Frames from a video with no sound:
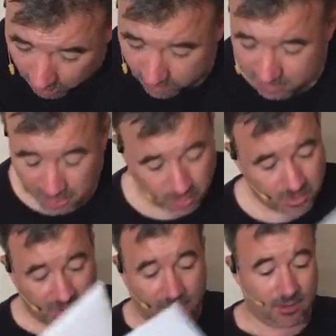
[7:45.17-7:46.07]
Dude,
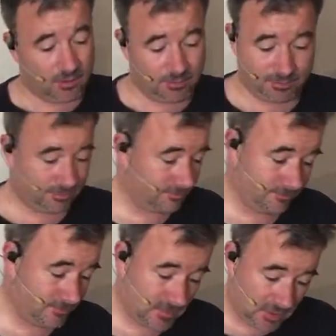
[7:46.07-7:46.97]
yeah, the
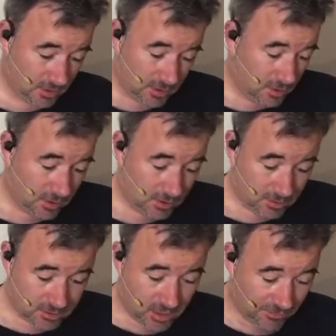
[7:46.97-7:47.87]

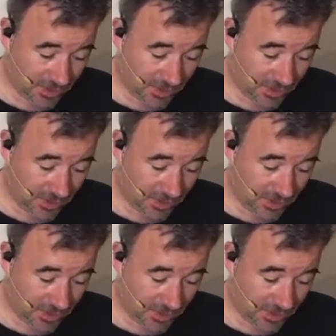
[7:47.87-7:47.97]
stuff